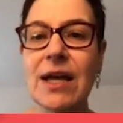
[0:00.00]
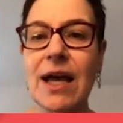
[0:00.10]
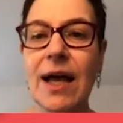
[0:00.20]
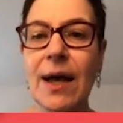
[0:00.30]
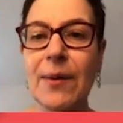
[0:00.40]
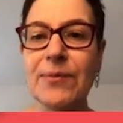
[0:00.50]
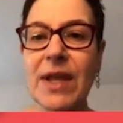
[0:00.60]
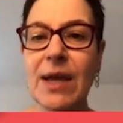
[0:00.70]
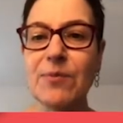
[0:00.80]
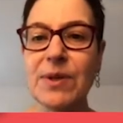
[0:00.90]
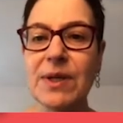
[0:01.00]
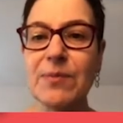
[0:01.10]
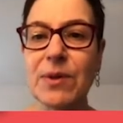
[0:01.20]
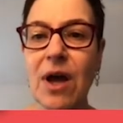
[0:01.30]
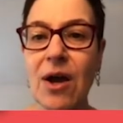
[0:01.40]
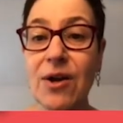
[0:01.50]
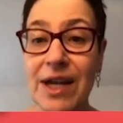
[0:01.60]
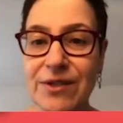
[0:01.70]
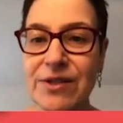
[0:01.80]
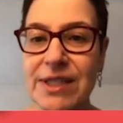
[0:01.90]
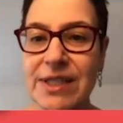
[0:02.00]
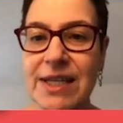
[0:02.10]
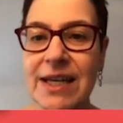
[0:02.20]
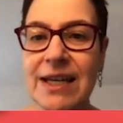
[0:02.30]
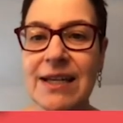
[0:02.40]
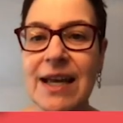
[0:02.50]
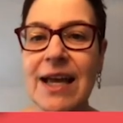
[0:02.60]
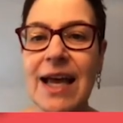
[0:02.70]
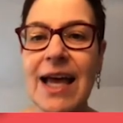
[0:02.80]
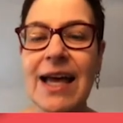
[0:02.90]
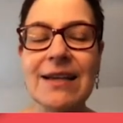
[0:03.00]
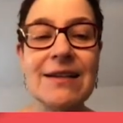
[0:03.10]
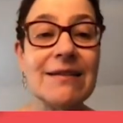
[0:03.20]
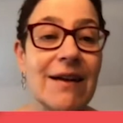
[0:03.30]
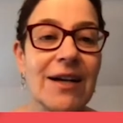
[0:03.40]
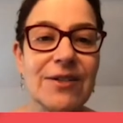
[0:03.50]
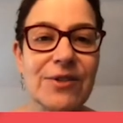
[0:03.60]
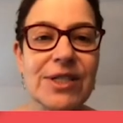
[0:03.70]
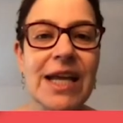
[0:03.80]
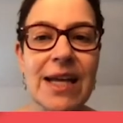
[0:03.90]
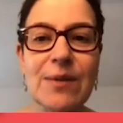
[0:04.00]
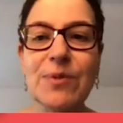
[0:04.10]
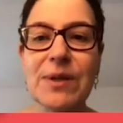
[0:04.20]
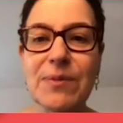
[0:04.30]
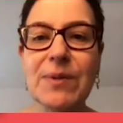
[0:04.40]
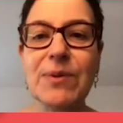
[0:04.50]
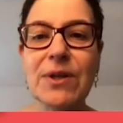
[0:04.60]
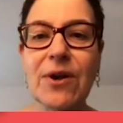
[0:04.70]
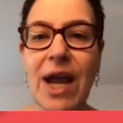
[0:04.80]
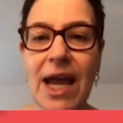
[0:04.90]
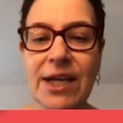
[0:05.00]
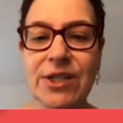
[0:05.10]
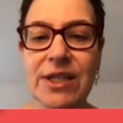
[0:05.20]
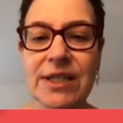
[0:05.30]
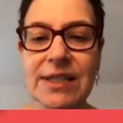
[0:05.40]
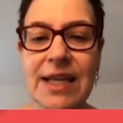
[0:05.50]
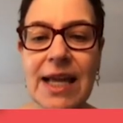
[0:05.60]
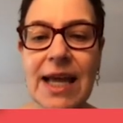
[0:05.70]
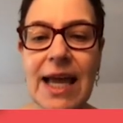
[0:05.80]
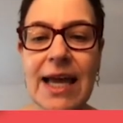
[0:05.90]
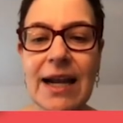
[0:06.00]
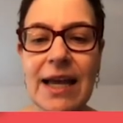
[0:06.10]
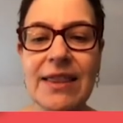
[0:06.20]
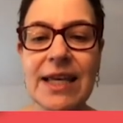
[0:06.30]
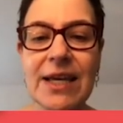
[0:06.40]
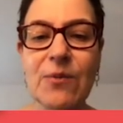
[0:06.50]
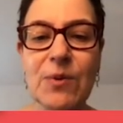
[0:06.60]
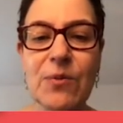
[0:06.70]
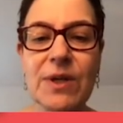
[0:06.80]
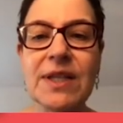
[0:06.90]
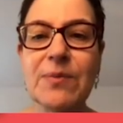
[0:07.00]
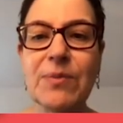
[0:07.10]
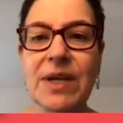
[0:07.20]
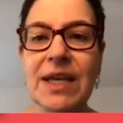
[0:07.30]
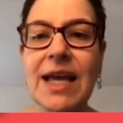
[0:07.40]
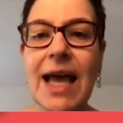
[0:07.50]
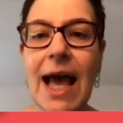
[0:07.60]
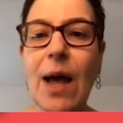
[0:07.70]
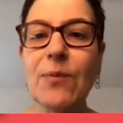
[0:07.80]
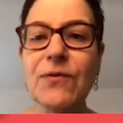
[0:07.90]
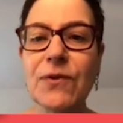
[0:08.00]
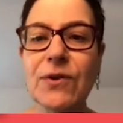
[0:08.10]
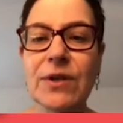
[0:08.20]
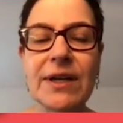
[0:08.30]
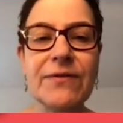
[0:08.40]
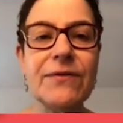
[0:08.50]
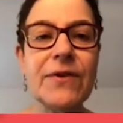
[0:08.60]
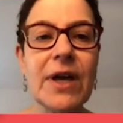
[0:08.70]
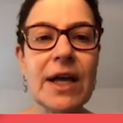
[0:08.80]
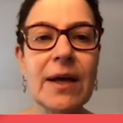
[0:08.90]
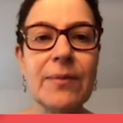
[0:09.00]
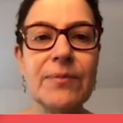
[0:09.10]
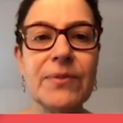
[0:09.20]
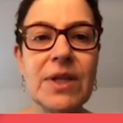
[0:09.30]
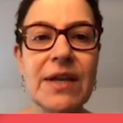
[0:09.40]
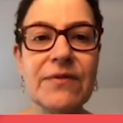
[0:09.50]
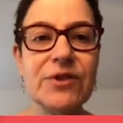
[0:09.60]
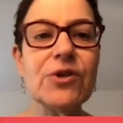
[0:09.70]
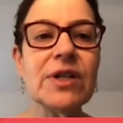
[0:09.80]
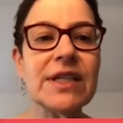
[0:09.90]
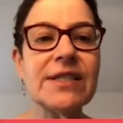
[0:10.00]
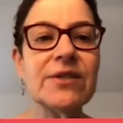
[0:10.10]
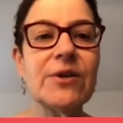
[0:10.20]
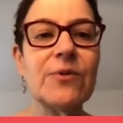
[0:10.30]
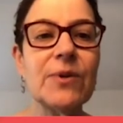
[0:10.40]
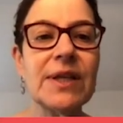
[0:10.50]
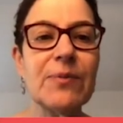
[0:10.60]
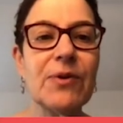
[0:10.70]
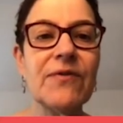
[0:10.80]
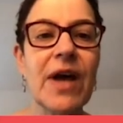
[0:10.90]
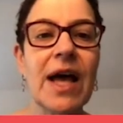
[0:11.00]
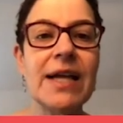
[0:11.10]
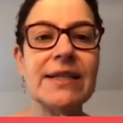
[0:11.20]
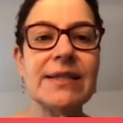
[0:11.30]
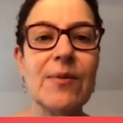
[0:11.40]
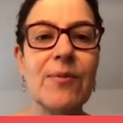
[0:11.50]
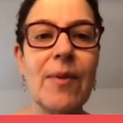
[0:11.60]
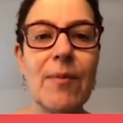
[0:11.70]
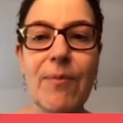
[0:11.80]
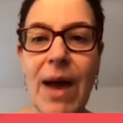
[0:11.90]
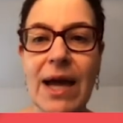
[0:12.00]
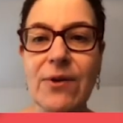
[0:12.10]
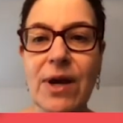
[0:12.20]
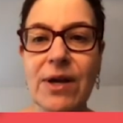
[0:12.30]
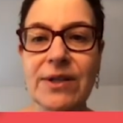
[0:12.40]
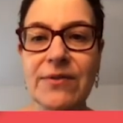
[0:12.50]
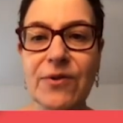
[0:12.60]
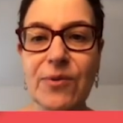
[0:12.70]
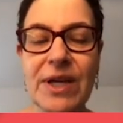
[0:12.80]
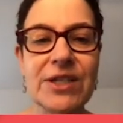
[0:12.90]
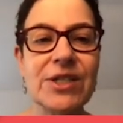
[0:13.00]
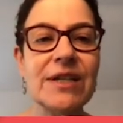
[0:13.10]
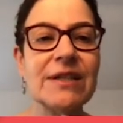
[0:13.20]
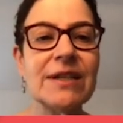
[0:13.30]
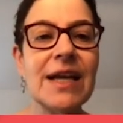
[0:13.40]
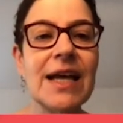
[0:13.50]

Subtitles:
And people are interested, and understandably people are anxious. And I think it would really be helpful if journalists could really provide some background information.